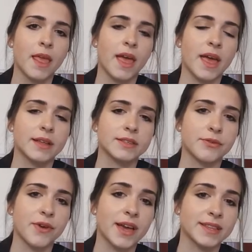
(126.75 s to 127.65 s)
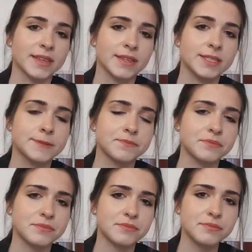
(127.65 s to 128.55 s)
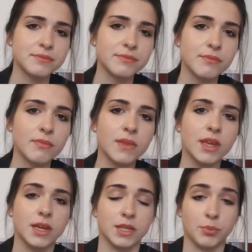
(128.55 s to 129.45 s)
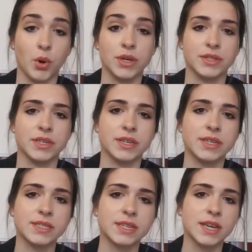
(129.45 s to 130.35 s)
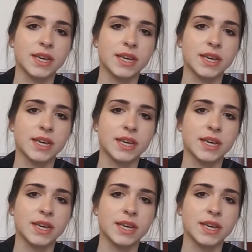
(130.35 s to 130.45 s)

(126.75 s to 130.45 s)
And the fact is, and the point is,